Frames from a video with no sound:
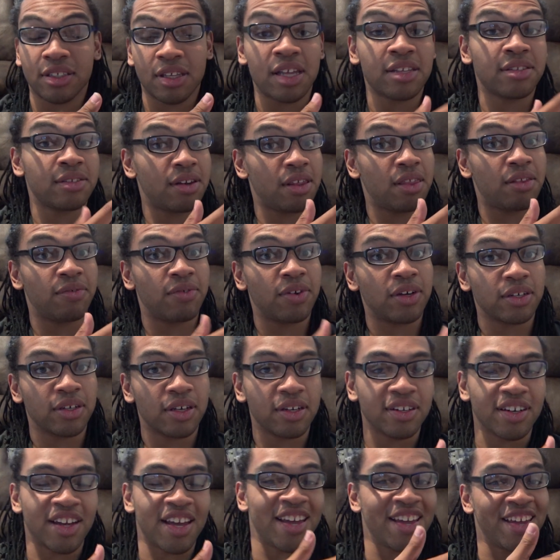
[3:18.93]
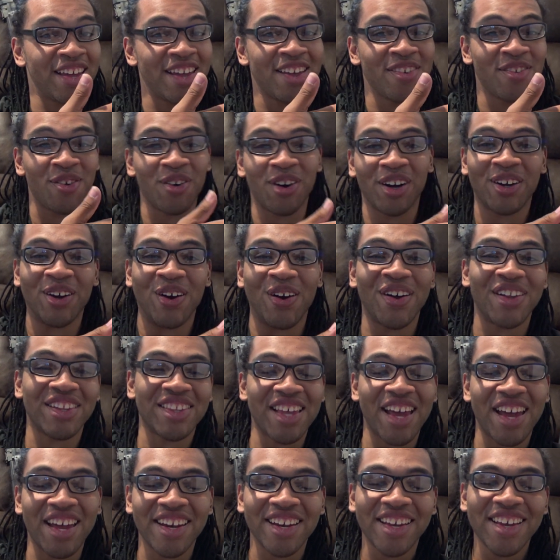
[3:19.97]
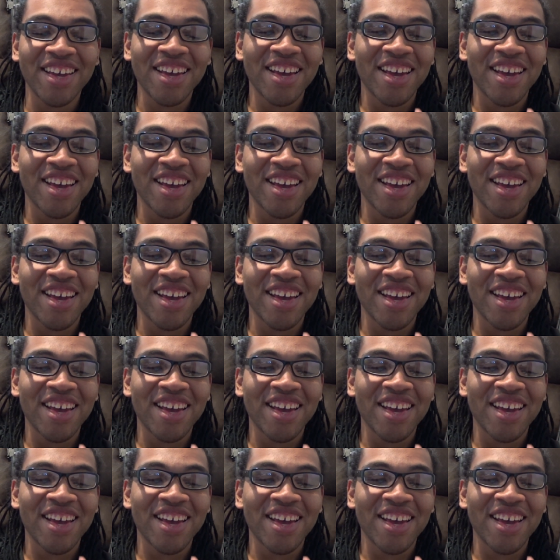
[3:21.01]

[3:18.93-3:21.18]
That's another fun gun, if you want to call it that.